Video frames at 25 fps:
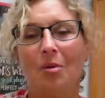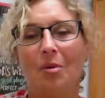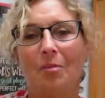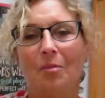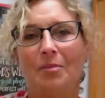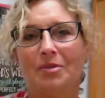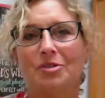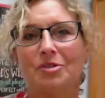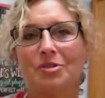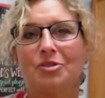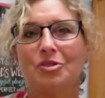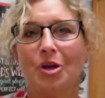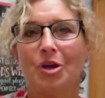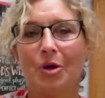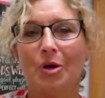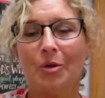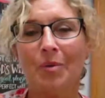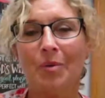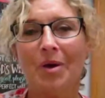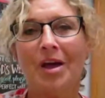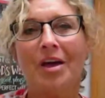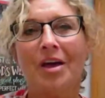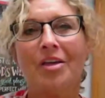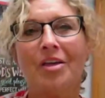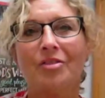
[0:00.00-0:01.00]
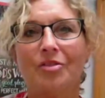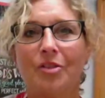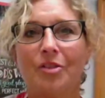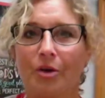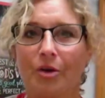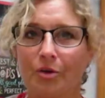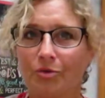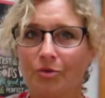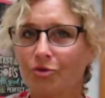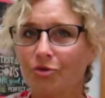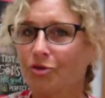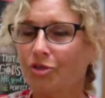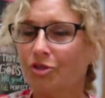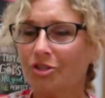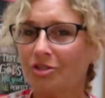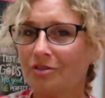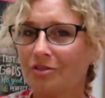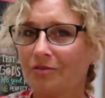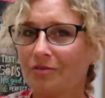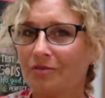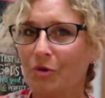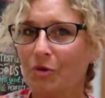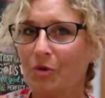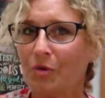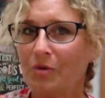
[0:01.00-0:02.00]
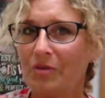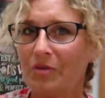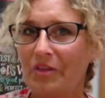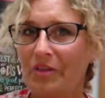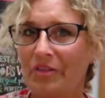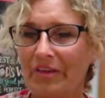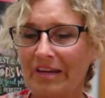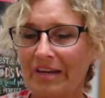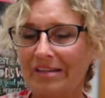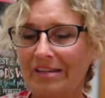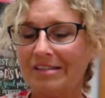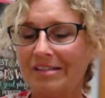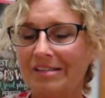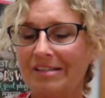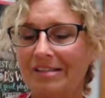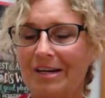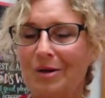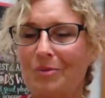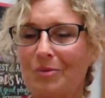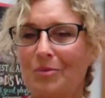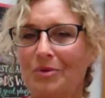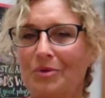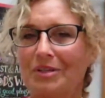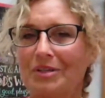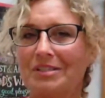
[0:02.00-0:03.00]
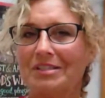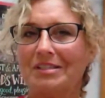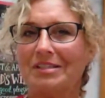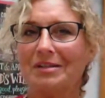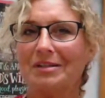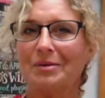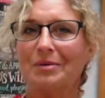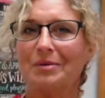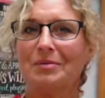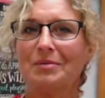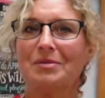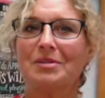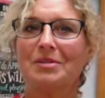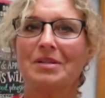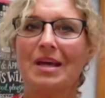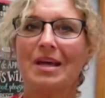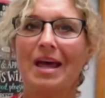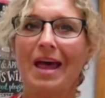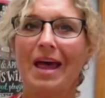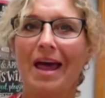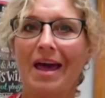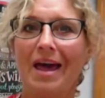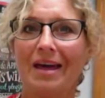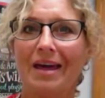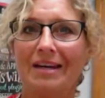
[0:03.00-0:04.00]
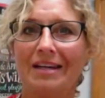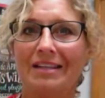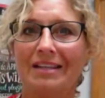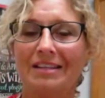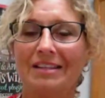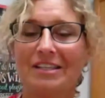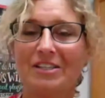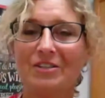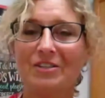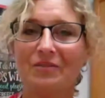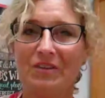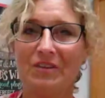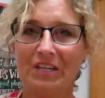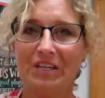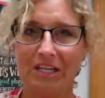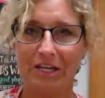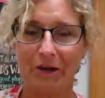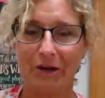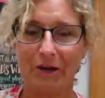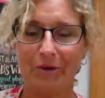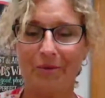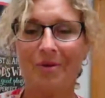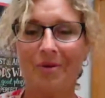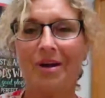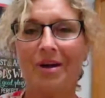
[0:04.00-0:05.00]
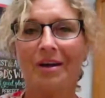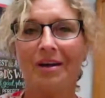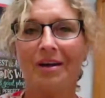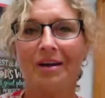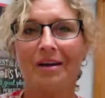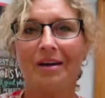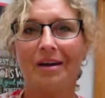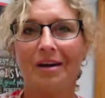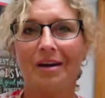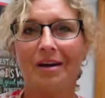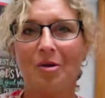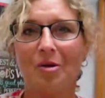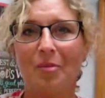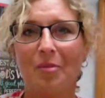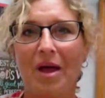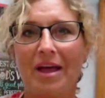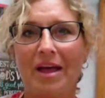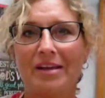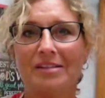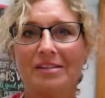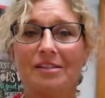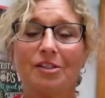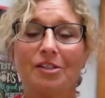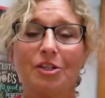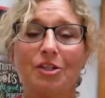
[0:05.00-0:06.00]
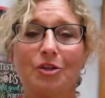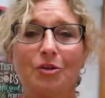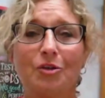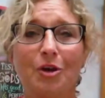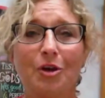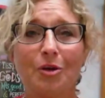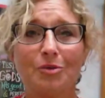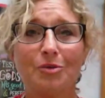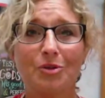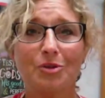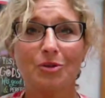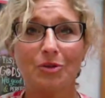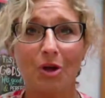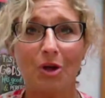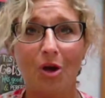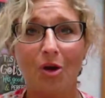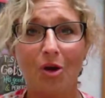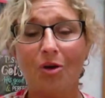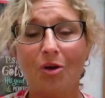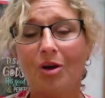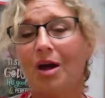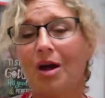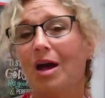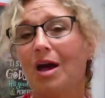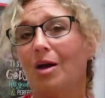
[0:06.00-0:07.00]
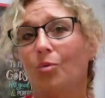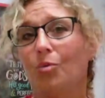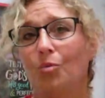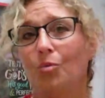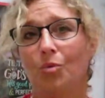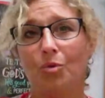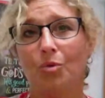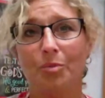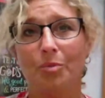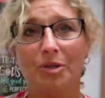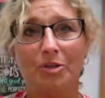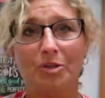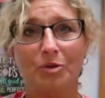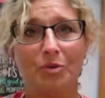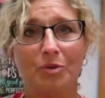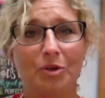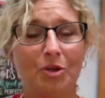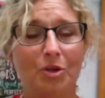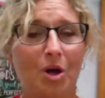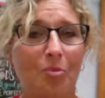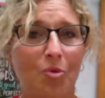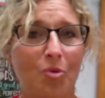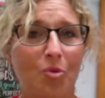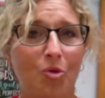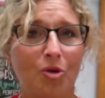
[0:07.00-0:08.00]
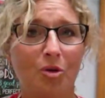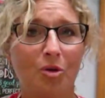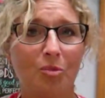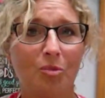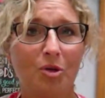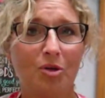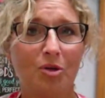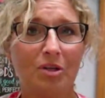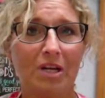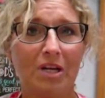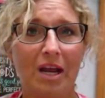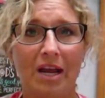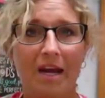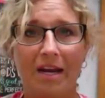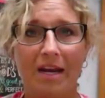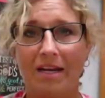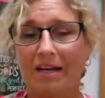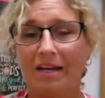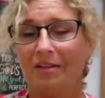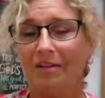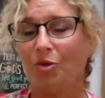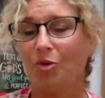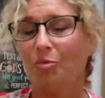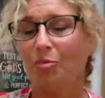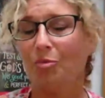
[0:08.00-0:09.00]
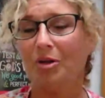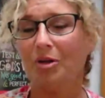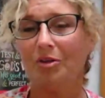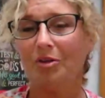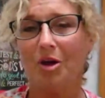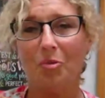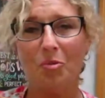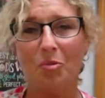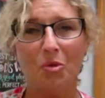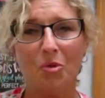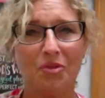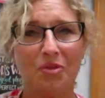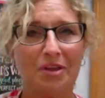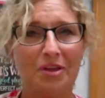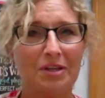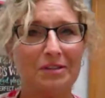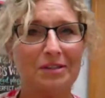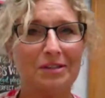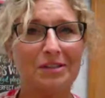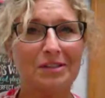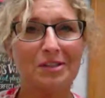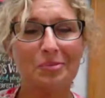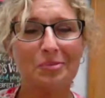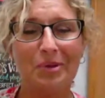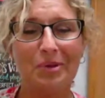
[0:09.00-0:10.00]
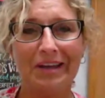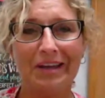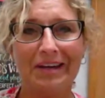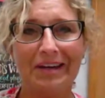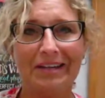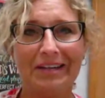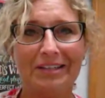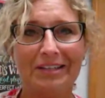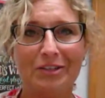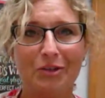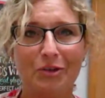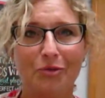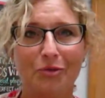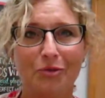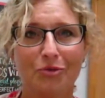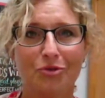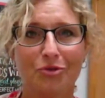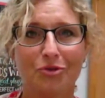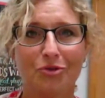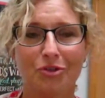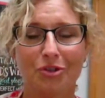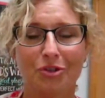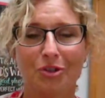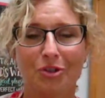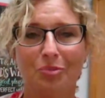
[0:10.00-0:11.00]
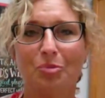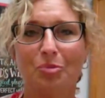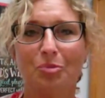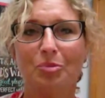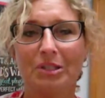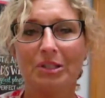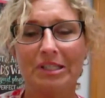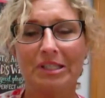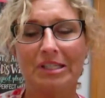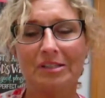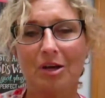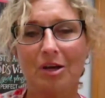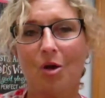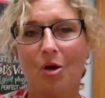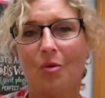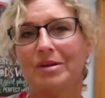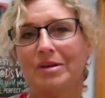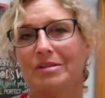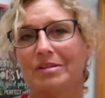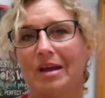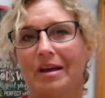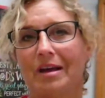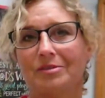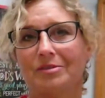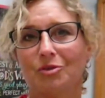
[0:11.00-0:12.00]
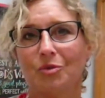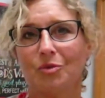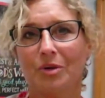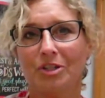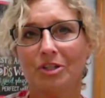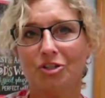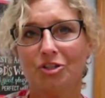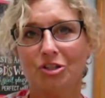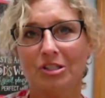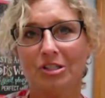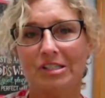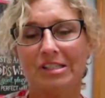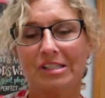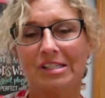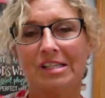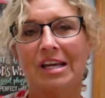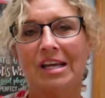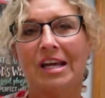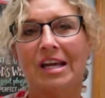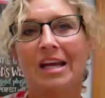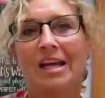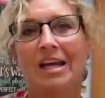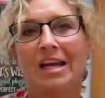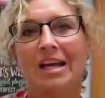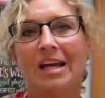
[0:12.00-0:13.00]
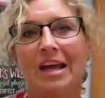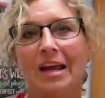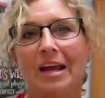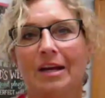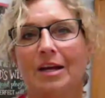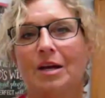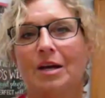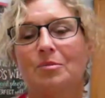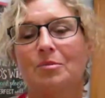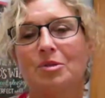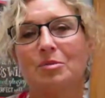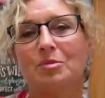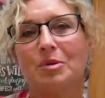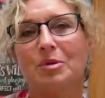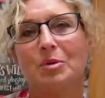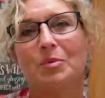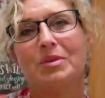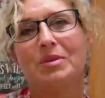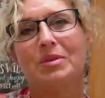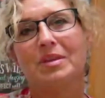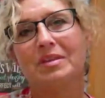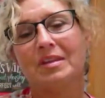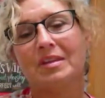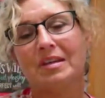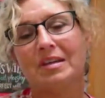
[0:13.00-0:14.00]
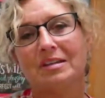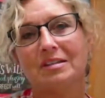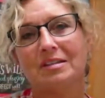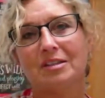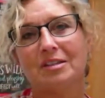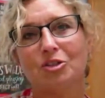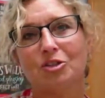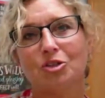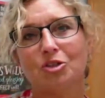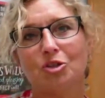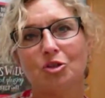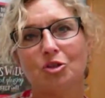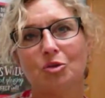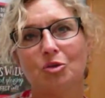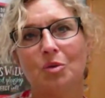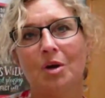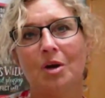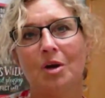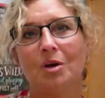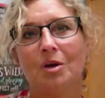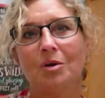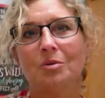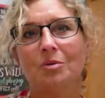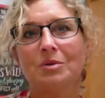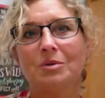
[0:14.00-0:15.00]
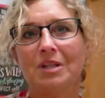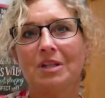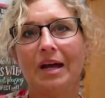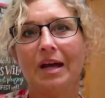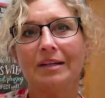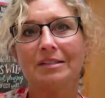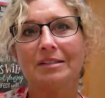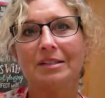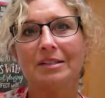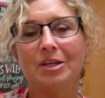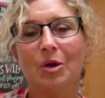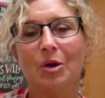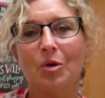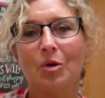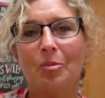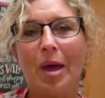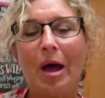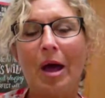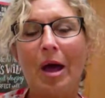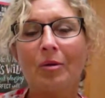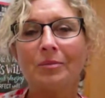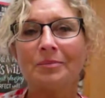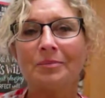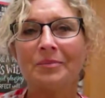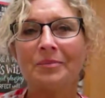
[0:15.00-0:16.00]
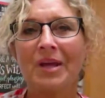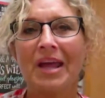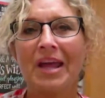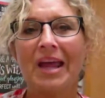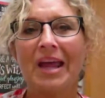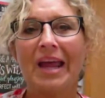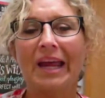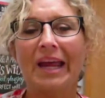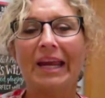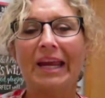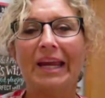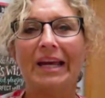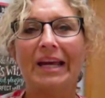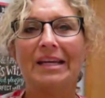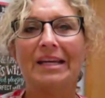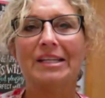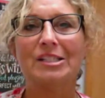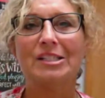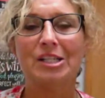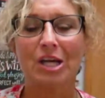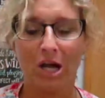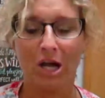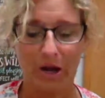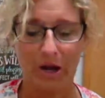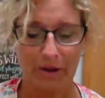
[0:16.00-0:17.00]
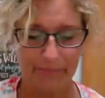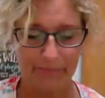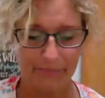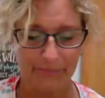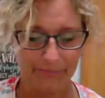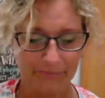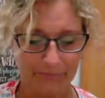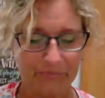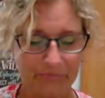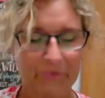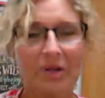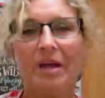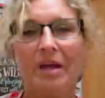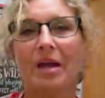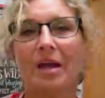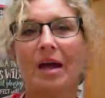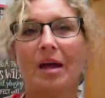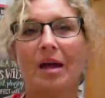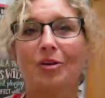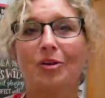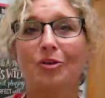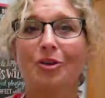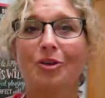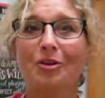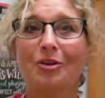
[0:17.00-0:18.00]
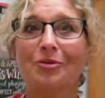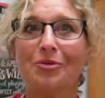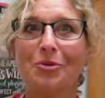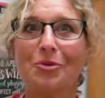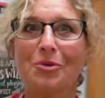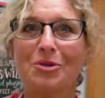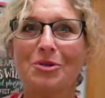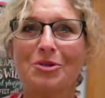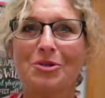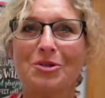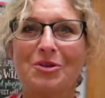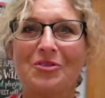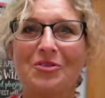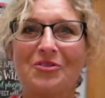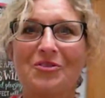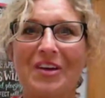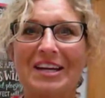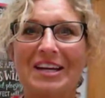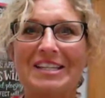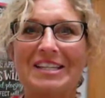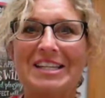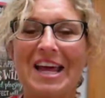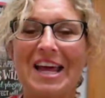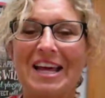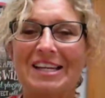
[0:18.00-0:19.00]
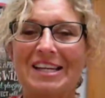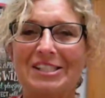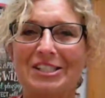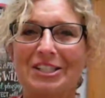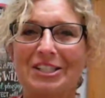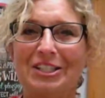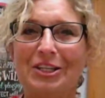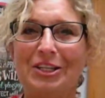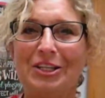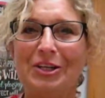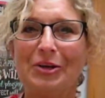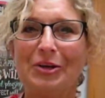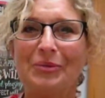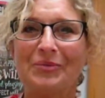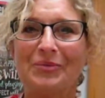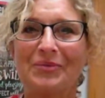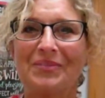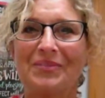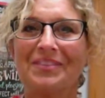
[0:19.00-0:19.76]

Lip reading: So those are just a few of the things that I wanted to add in this video. As the year goes along, we'll be doing a lot more communicating. There'll be a lot more things explained and understood, but please always ask questions and come to me with the things that you would like to know about. And looking forward to a fantastic year.